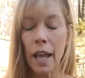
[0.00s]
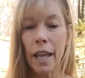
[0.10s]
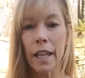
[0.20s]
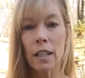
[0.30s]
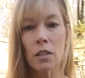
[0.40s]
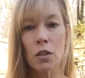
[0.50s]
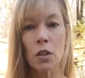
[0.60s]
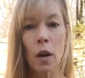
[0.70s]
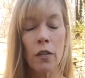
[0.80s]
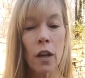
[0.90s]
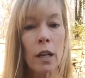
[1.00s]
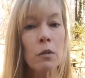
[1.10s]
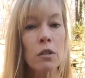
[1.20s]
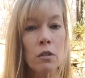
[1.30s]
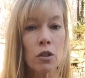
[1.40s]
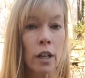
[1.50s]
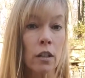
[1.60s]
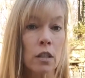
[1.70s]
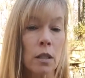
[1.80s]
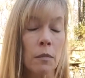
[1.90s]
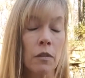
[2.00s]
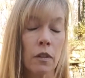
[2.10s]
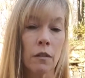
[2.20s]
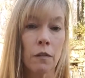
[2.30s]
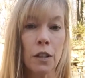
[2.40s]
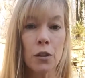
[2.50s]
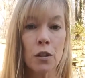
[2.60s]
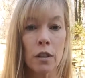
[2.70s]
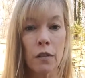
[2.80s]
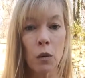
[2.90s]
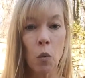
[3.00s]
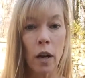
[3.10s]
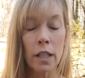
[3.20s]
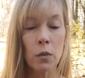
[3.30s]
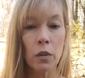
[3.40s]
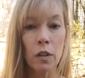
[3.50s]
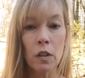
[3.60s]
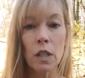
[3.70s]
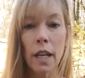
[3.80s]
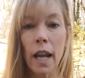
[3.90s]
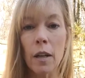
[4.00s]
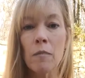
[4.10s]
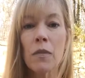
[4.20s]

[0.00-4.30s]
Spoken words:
and so I thought I would share some of the features of their wines with you today.